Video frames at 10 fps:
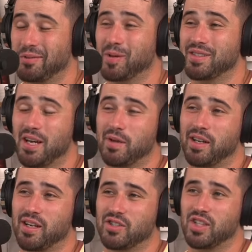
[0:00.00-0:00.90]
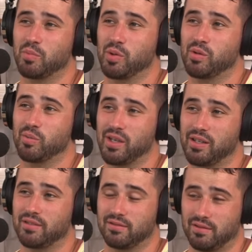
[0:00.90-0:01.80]
One time I got shampoo in
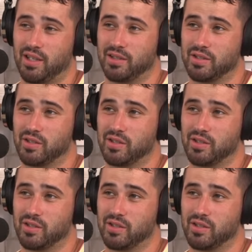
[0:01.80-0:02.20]
my how you